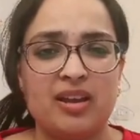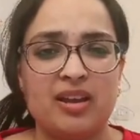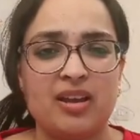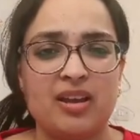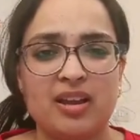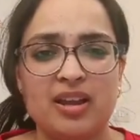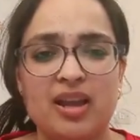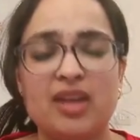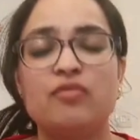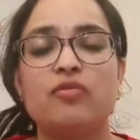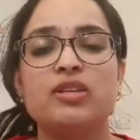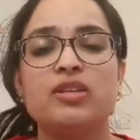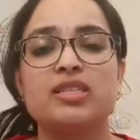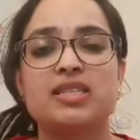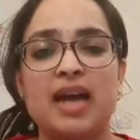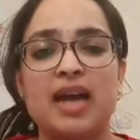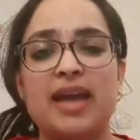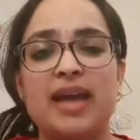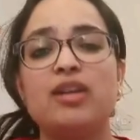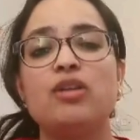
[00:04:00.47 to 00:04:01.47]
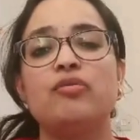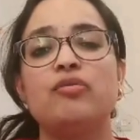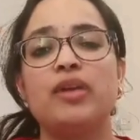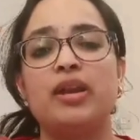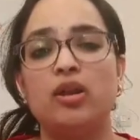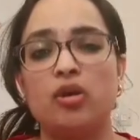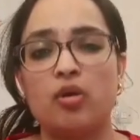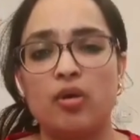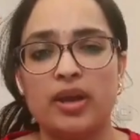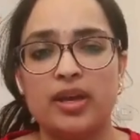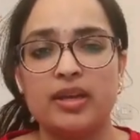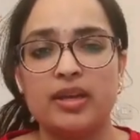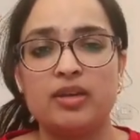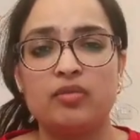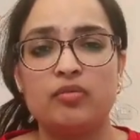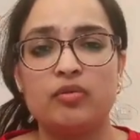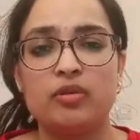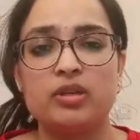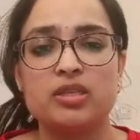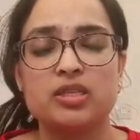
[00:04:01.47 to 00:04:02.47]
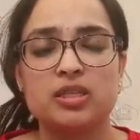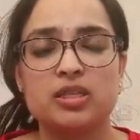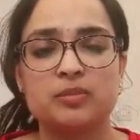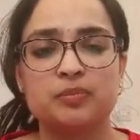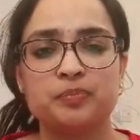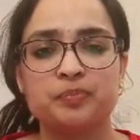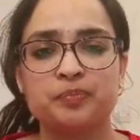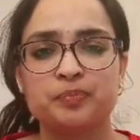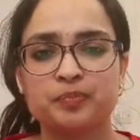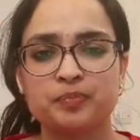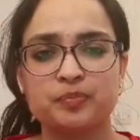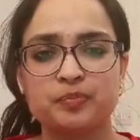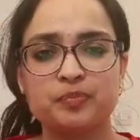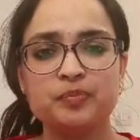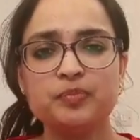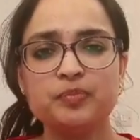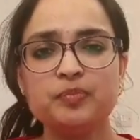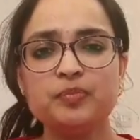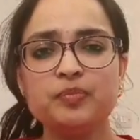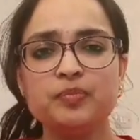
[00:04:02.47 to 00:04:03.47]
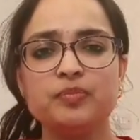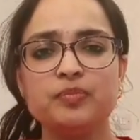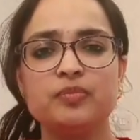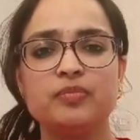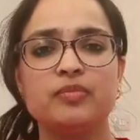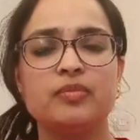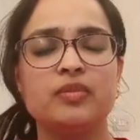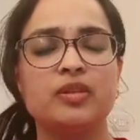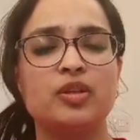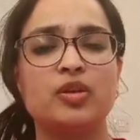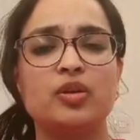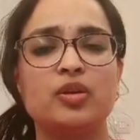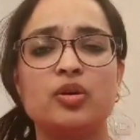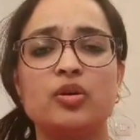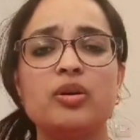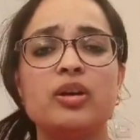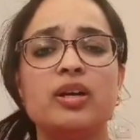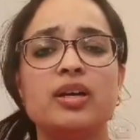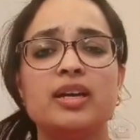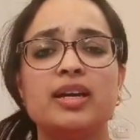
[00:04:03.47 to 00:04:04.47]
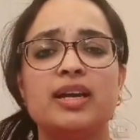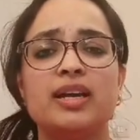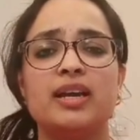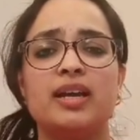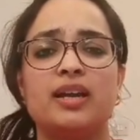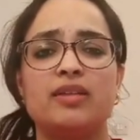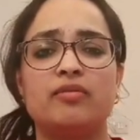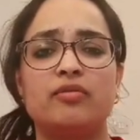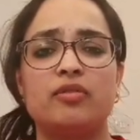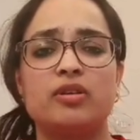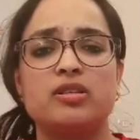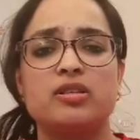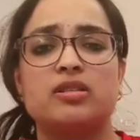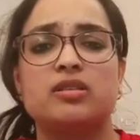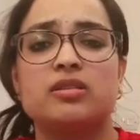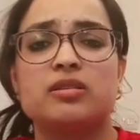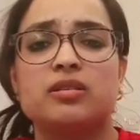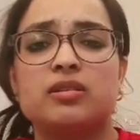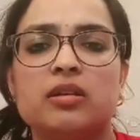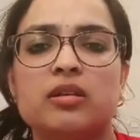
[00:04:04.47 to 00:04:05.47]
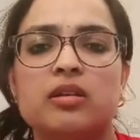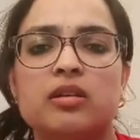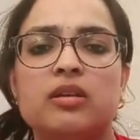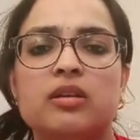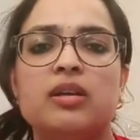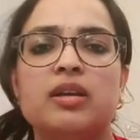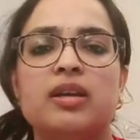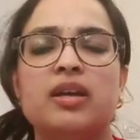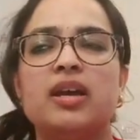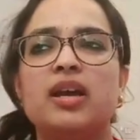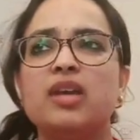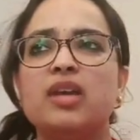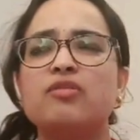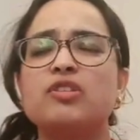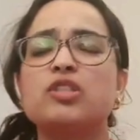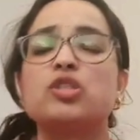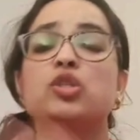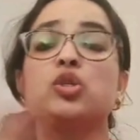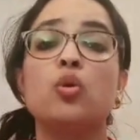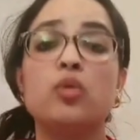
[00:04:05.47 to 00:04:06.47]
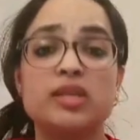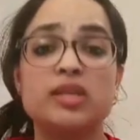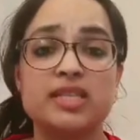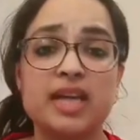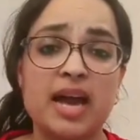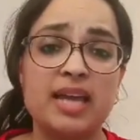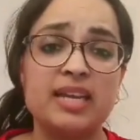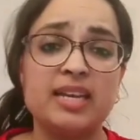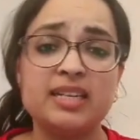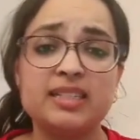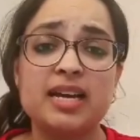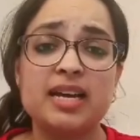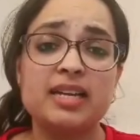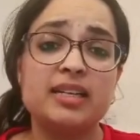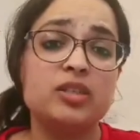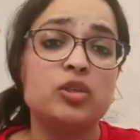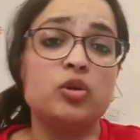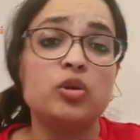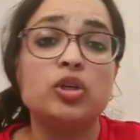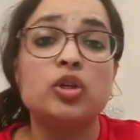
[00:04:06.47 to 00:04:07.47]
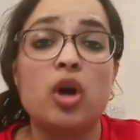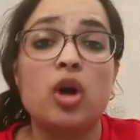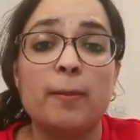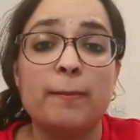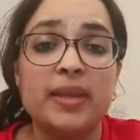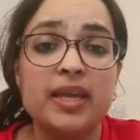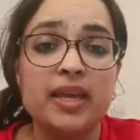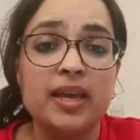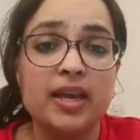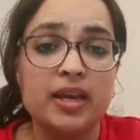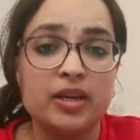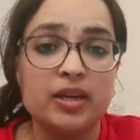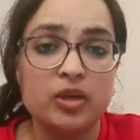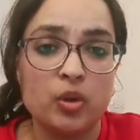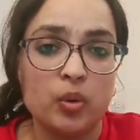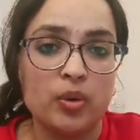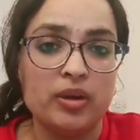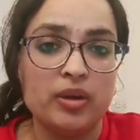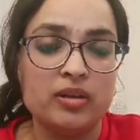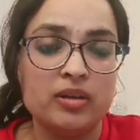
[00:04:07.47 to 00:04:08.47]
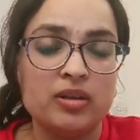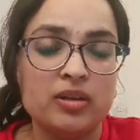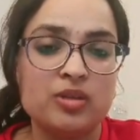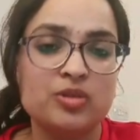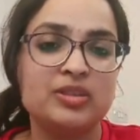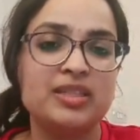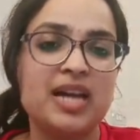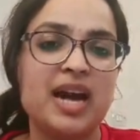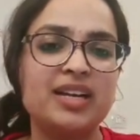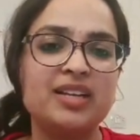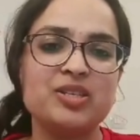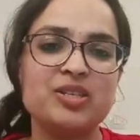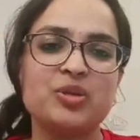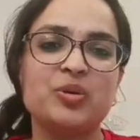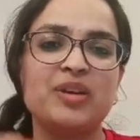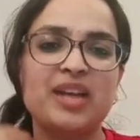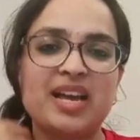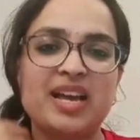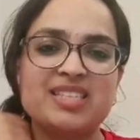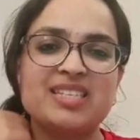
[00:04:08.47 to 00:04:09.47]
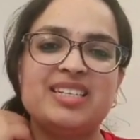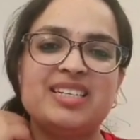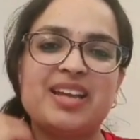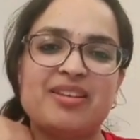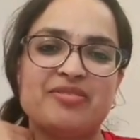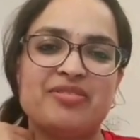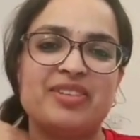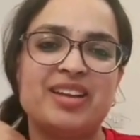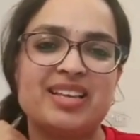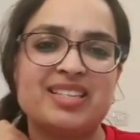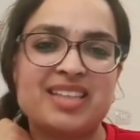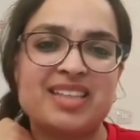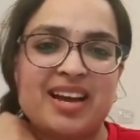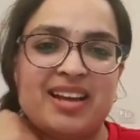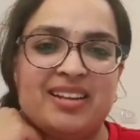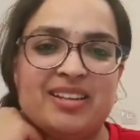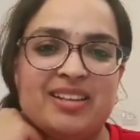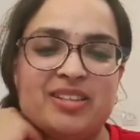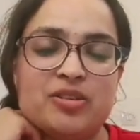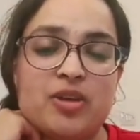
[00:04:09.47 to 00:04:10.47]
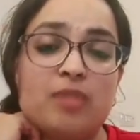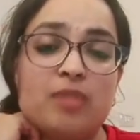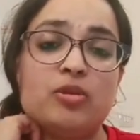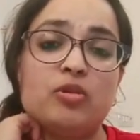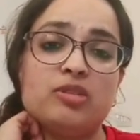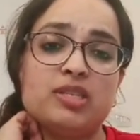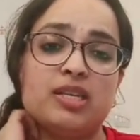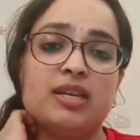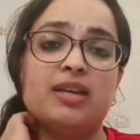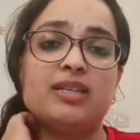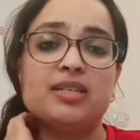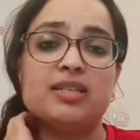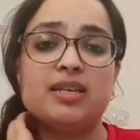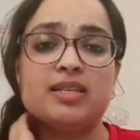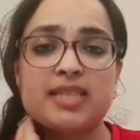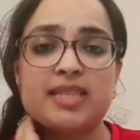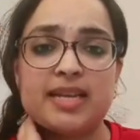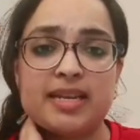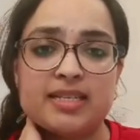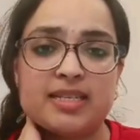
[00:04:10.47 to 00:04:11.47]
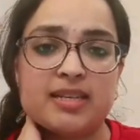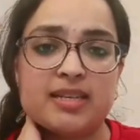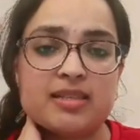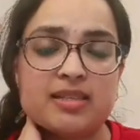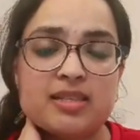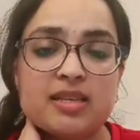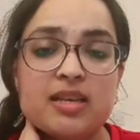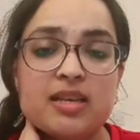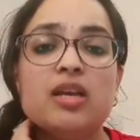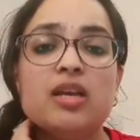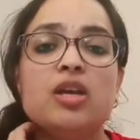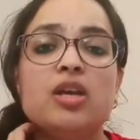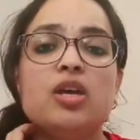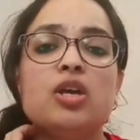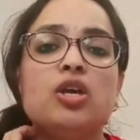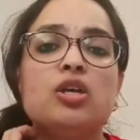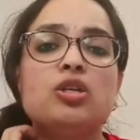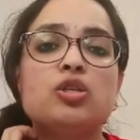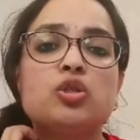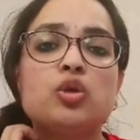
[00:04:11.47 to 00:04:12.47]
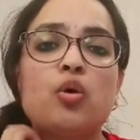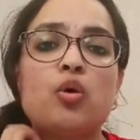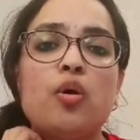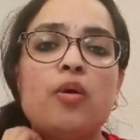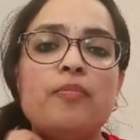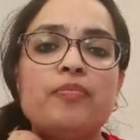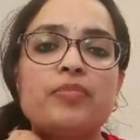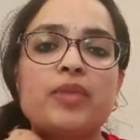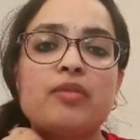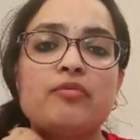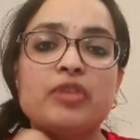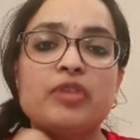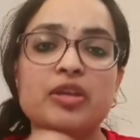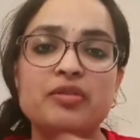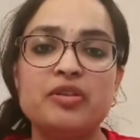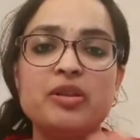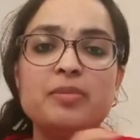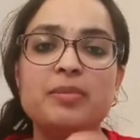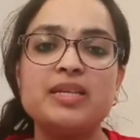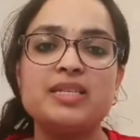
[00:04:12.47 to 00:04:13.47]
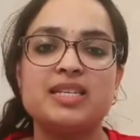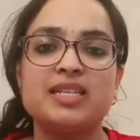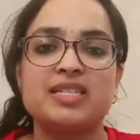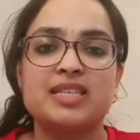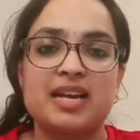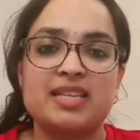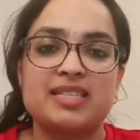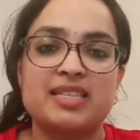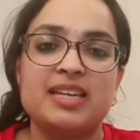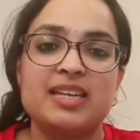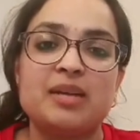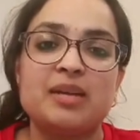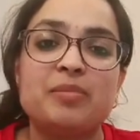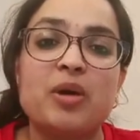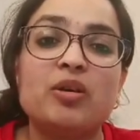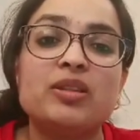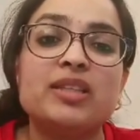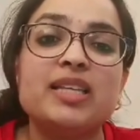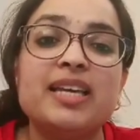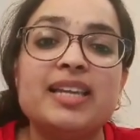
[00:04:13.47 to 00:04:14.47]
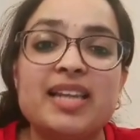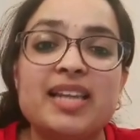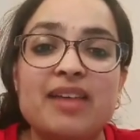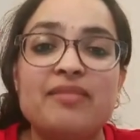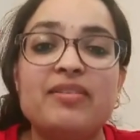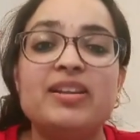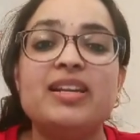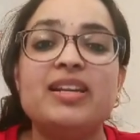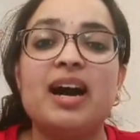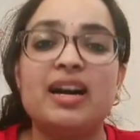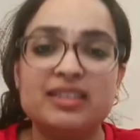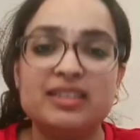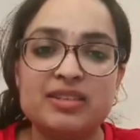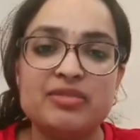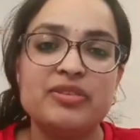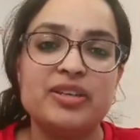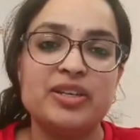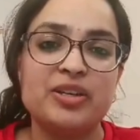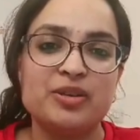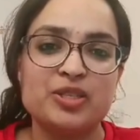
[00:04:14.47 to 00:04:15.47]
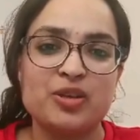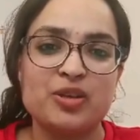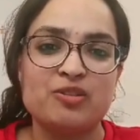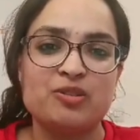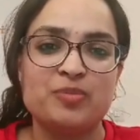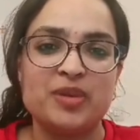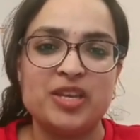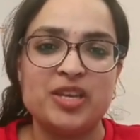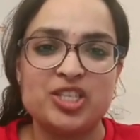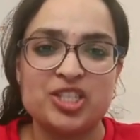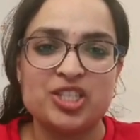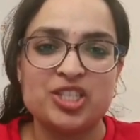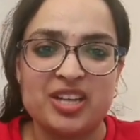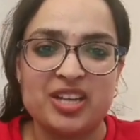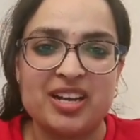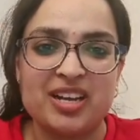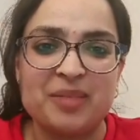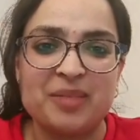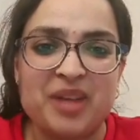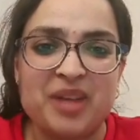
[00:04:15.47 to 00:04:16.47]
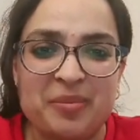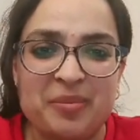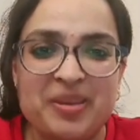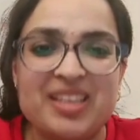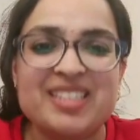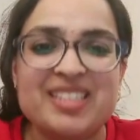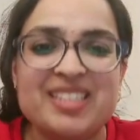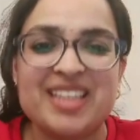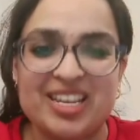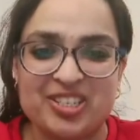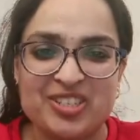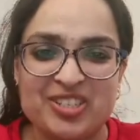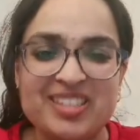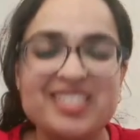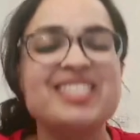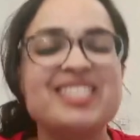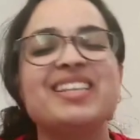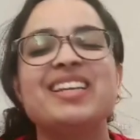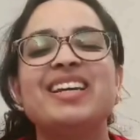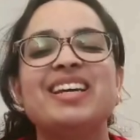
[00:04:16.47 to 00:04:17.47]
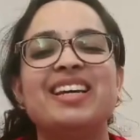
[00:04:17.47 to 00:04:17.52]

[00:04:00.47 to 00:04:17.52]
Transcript: It was kind of annoying. It was it was so silent that it could not be ignored. So that is known as a deafening silence. So I'm using it in a sentence. So we will be discussing about the 11 other figures of speech in our upcoming sessions.